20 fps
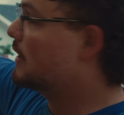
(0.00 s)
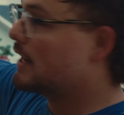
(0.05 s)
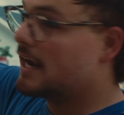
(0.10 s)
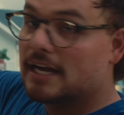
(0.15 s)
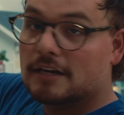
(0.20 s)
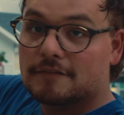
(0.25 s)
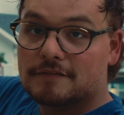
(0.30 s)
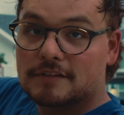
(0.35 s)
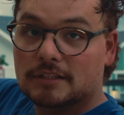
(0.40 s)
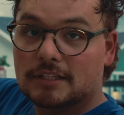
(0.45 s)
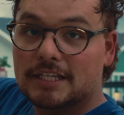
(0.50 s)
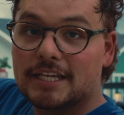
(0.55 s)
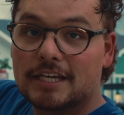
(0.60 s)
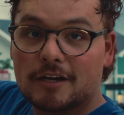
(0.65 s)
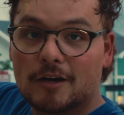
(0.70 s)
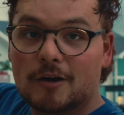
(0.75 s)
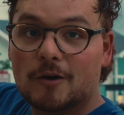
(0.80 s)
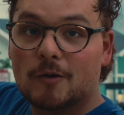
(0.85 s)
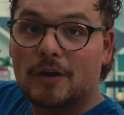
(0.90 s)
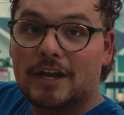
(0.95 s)
I have the
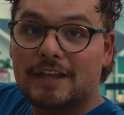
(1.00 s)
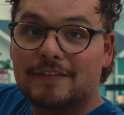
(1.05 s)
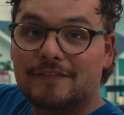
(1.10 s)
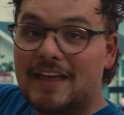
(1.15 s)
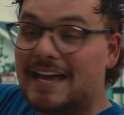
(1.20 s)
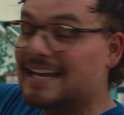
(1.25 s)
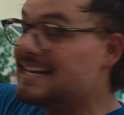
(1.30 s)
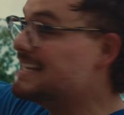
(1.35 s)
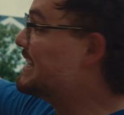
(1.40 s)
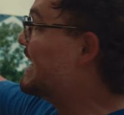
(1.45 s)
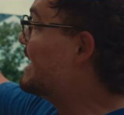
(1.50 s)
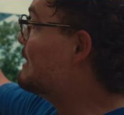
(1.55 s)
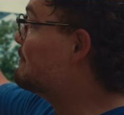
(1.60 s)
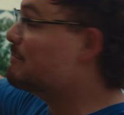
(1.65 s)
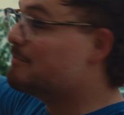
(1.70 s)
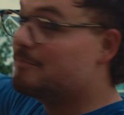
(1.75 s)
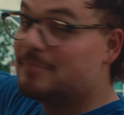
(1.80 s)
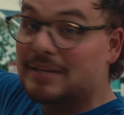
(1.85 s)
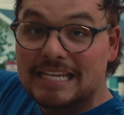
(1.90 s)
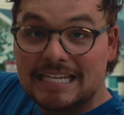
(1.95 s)
Lico. That is a
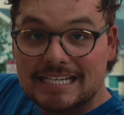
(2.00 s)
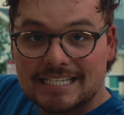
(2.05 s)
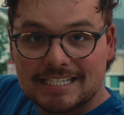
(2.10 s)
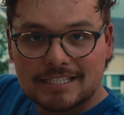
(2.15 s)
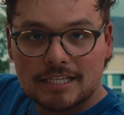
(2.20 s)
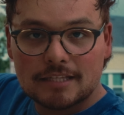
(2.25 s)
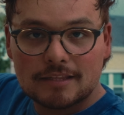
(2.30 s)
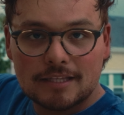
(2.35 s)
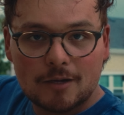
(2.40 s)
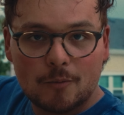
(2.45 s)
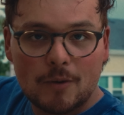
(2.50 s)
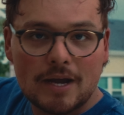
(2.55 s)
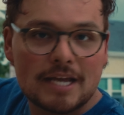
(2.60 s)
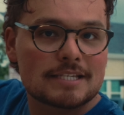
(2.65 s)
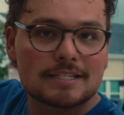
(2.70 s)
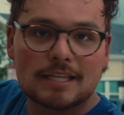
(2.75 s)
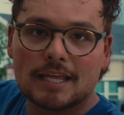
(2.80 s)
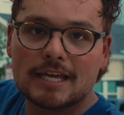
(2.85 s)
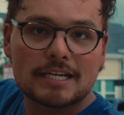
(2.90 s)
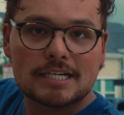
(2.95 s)
beast. That thing
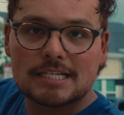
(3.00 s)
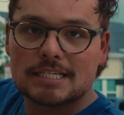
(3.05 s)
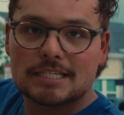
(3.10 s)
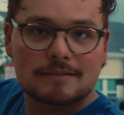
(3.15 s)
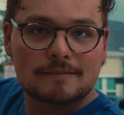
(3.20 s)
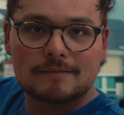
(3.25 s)
weighs like